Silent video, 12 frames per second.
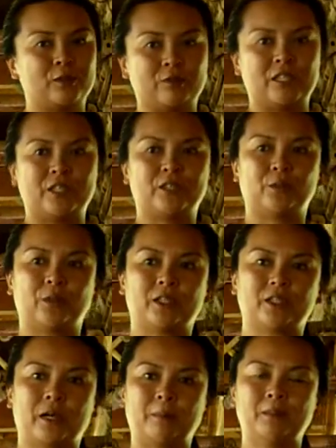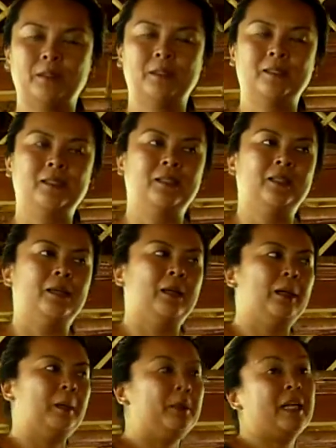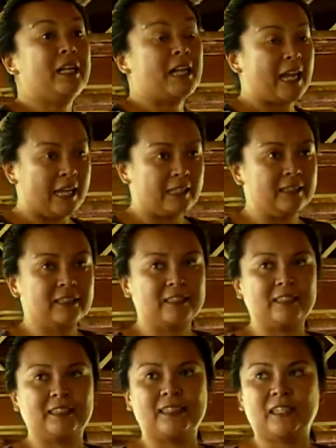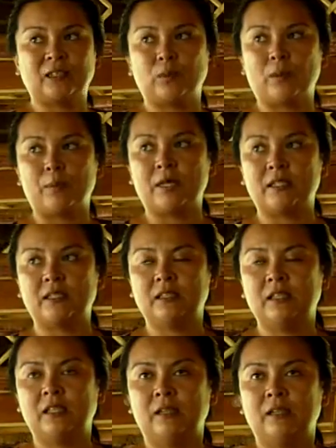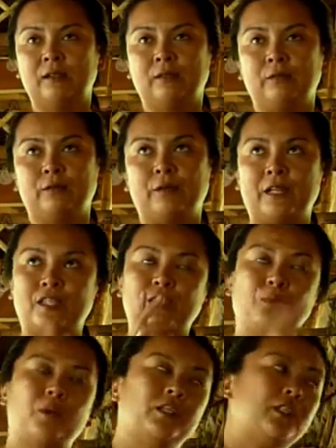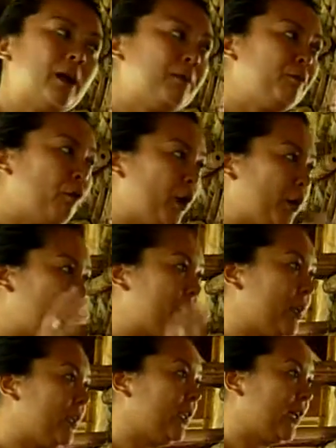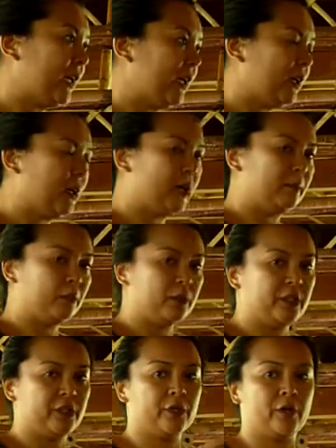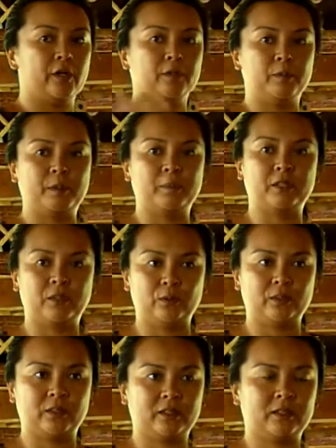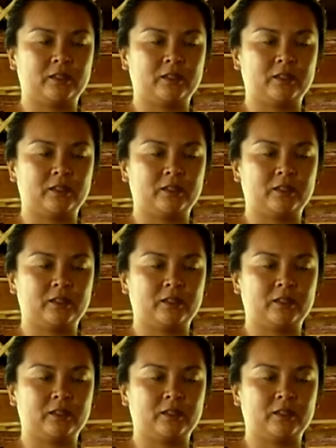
to finish the workshop. But in the end, 6 women finished the workshop, 4 women continued on to be masseuses.